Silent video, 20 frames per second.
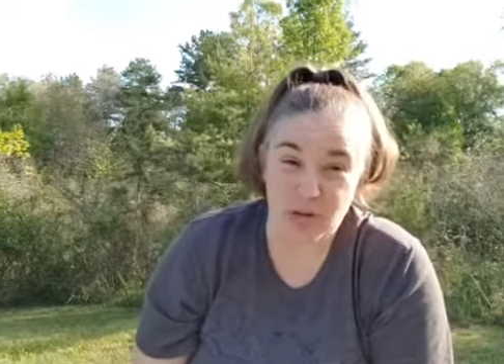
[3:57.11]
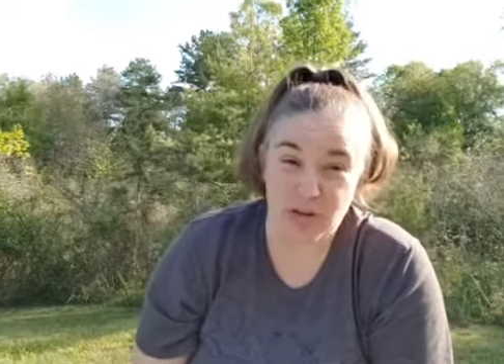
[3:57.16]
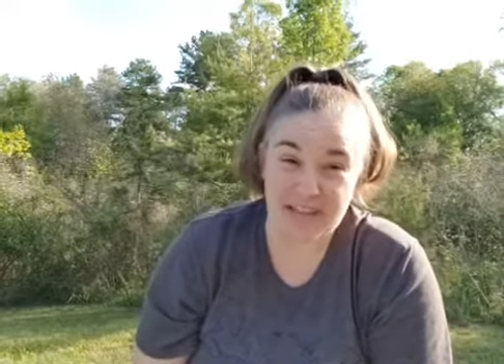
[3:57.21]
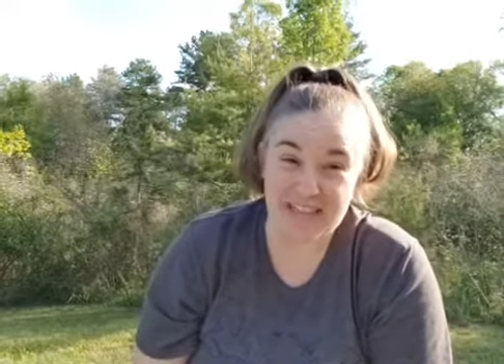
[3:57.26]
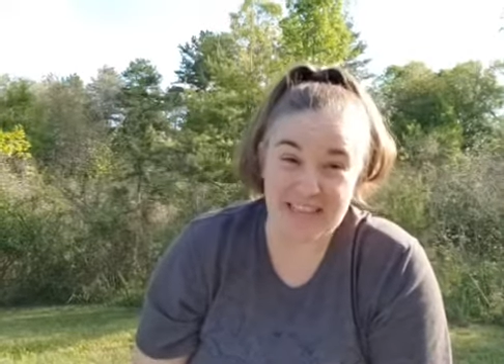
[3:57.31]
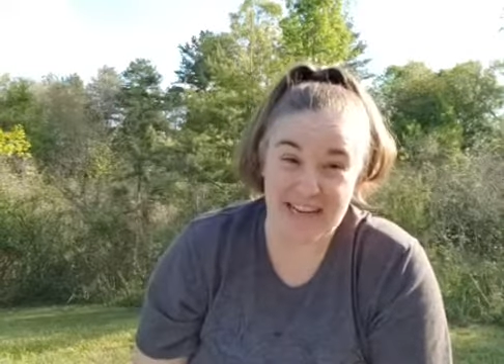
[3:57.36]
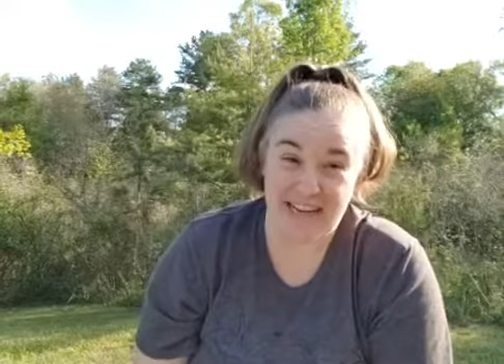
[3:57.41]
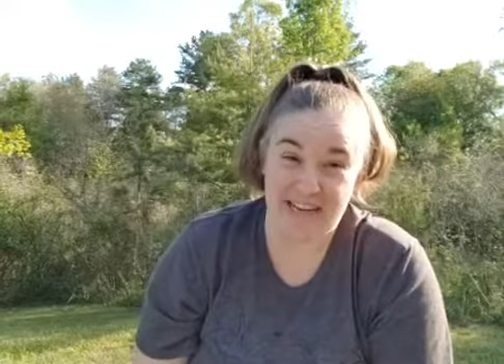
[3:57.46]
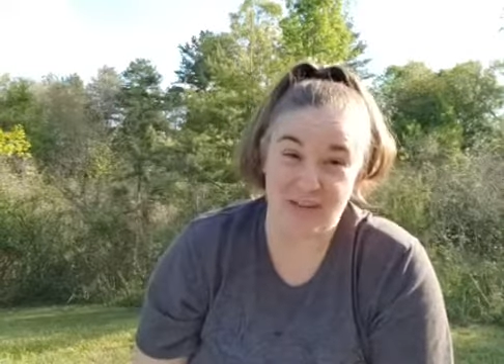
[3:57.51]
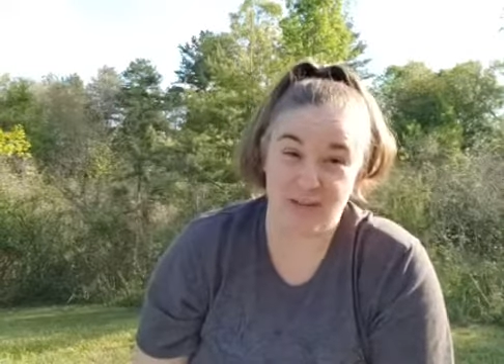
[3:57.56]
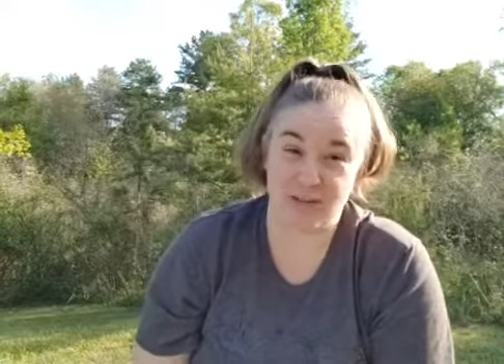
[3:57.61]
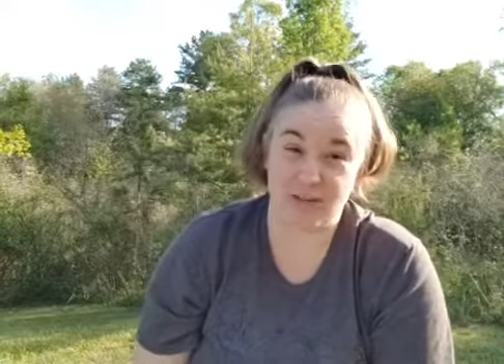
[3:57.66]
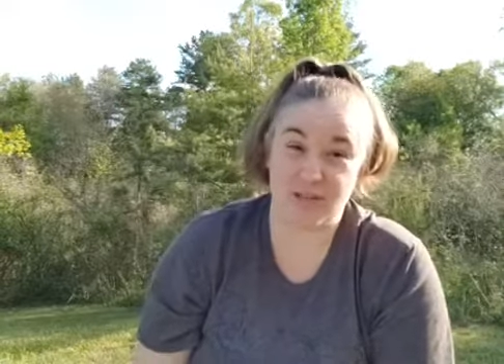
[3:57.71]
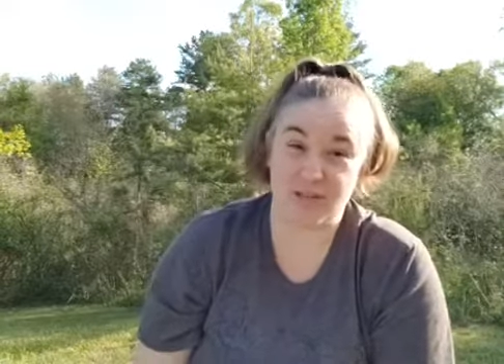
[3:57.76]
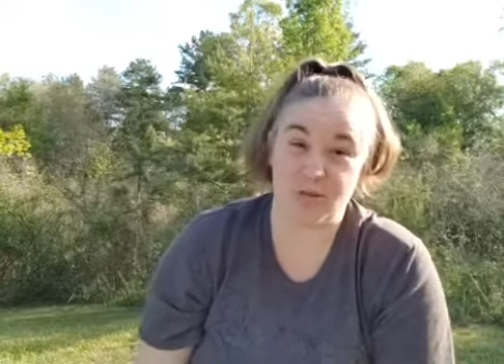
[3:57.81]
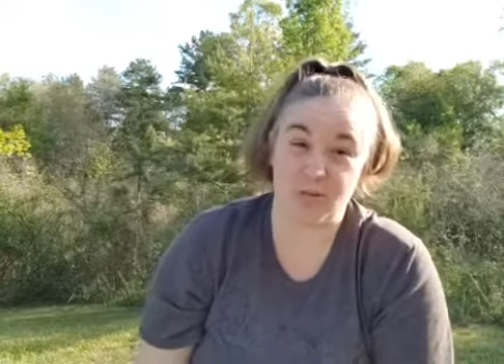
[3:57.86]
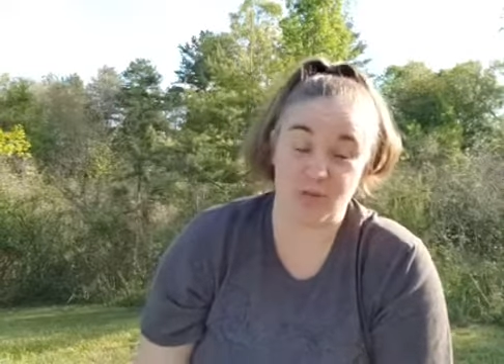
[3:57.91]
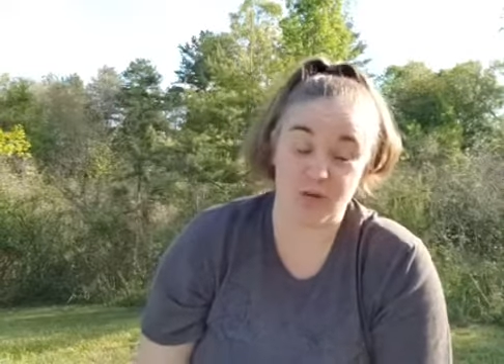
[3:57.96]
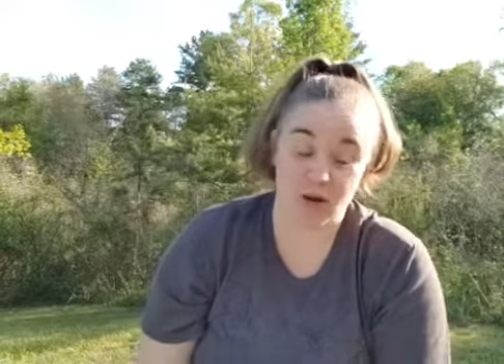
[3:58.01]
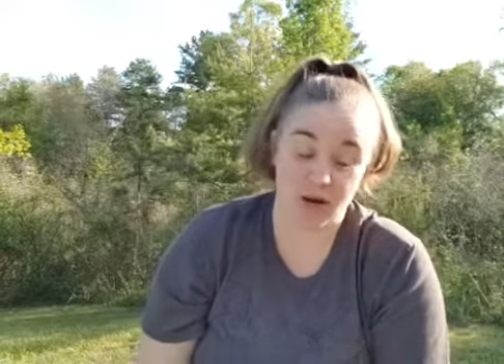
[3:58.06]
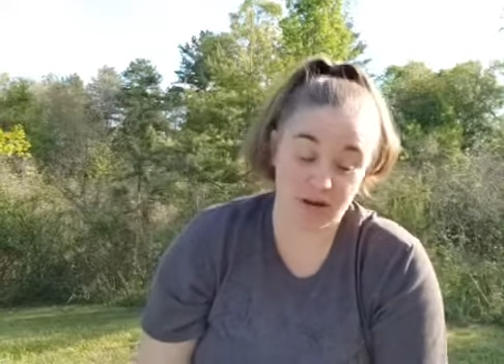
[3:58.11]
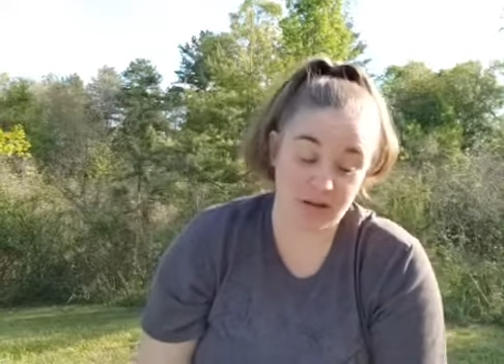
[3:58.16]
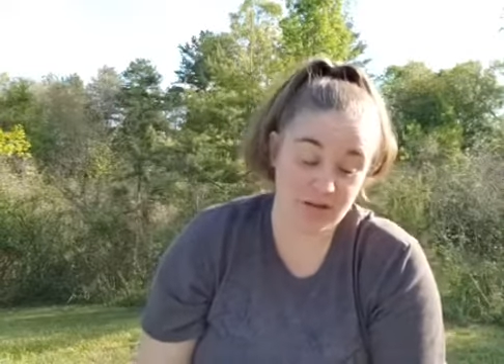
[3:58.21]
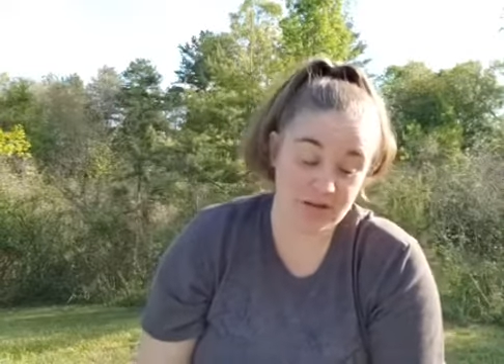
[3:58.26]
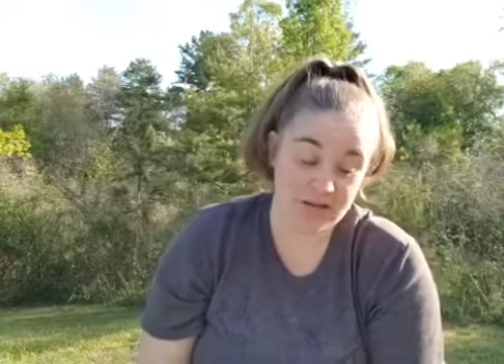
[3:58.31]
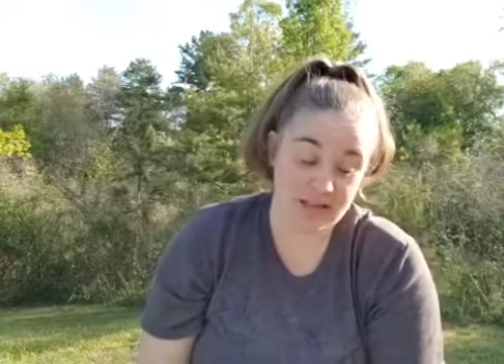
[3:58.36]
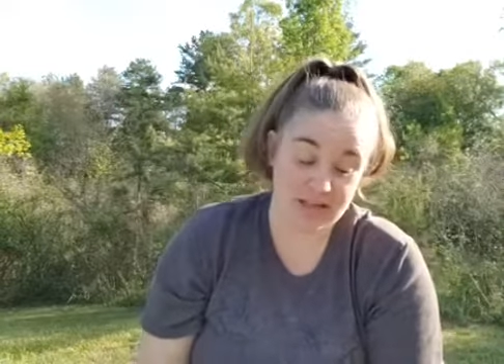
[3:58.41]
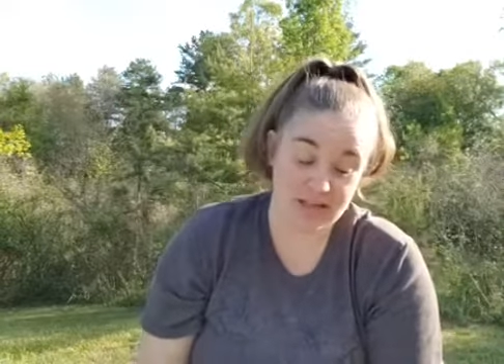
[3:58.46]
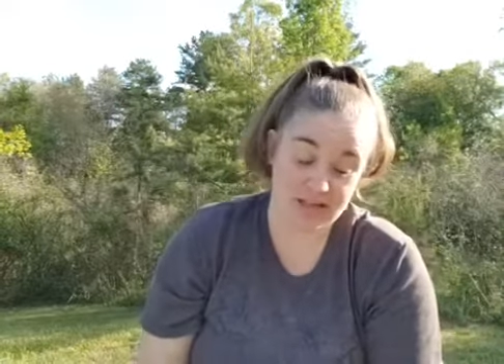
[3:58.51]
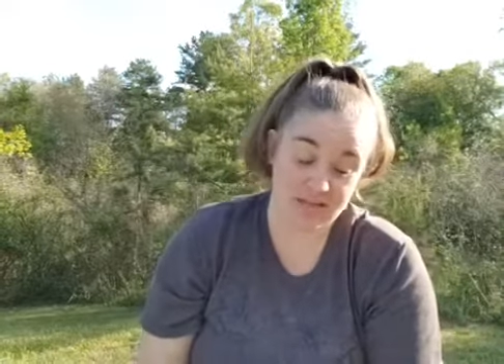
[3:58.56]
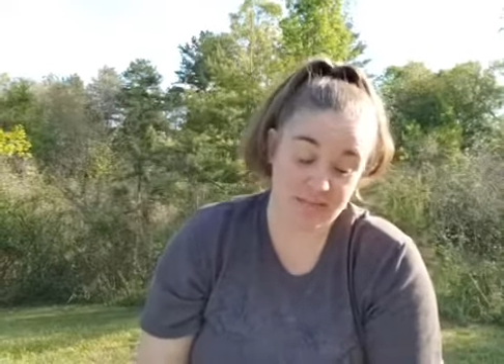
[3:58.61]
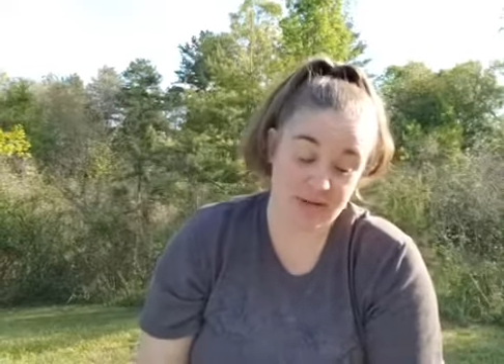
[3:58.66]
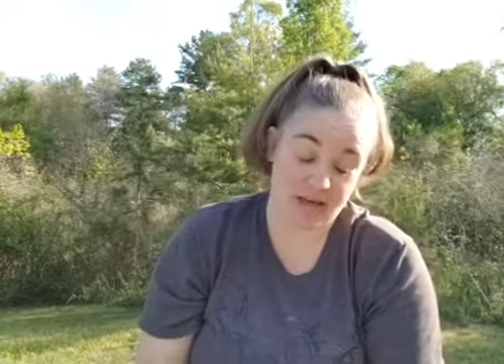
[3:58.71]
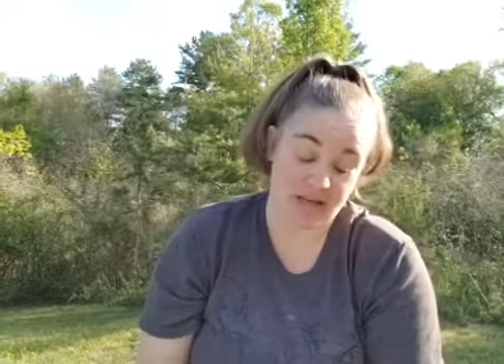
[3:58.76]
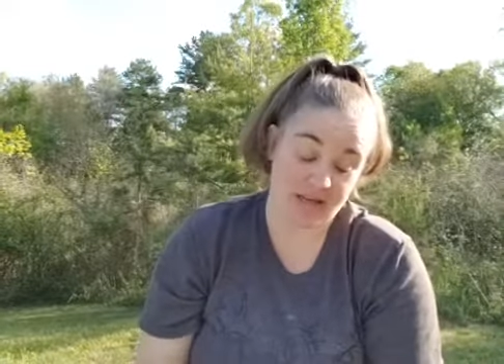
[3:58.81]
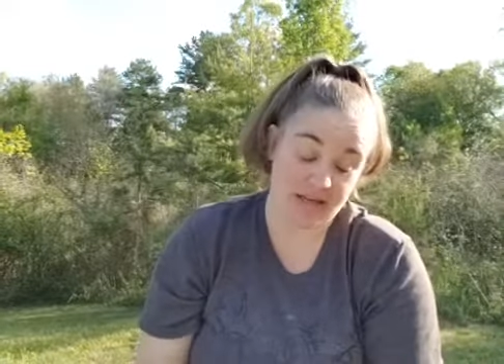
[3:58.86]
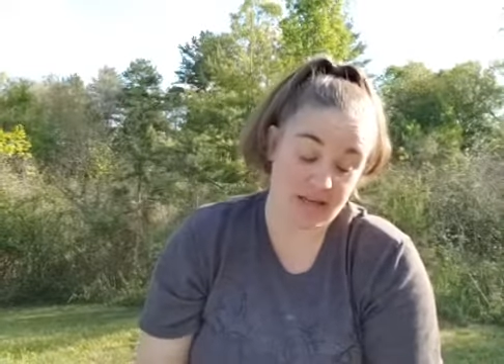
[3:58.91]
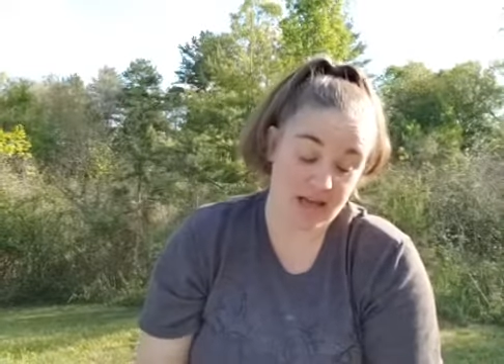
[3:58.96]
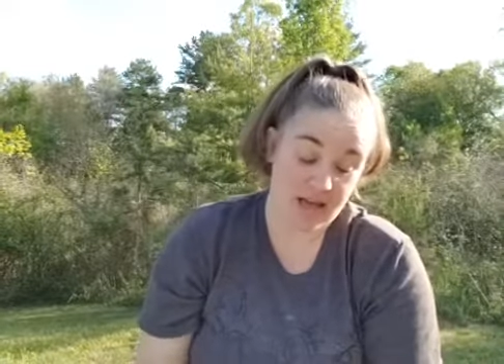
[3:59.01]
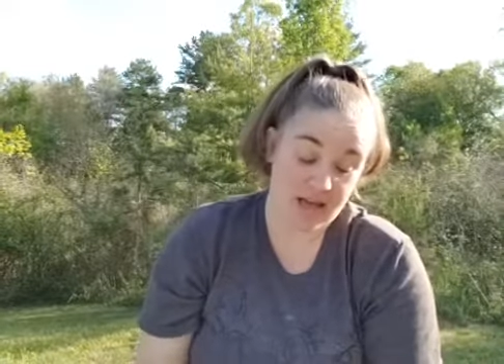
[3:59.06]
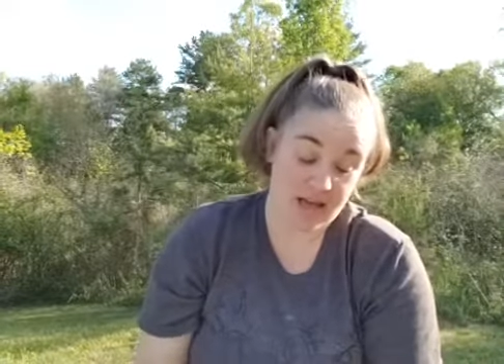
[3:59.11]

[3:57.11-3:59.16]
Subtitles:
containers so we're not using as many